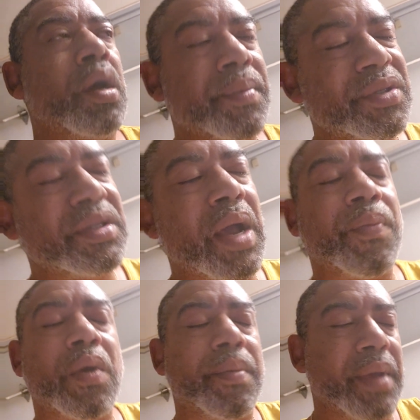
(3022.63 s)
I'm going to
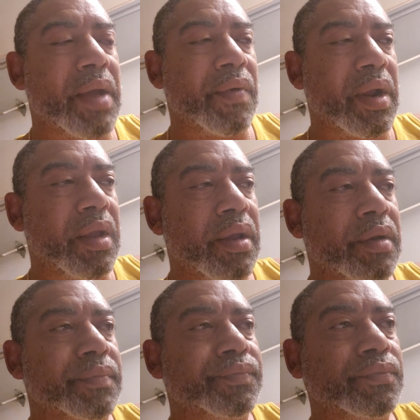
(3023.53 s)
stop where I'm at right
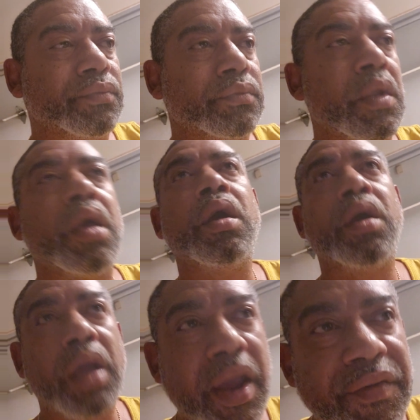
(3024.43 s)
here.
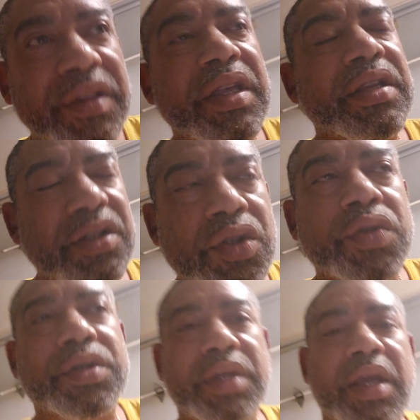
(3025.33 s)
Everything that
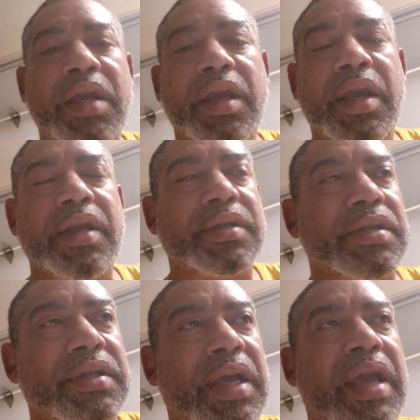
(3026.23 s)
you're seeing in
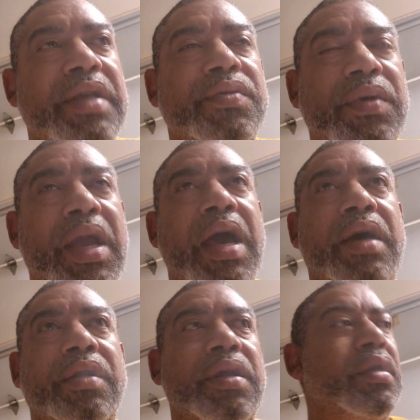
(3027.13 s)
today's
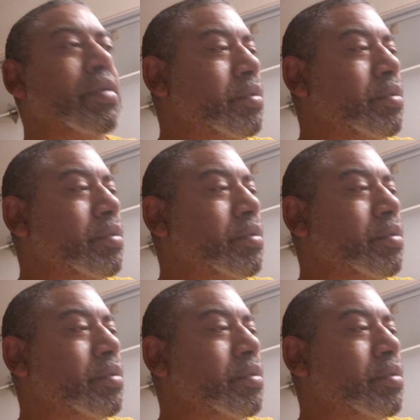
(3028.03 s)
reality,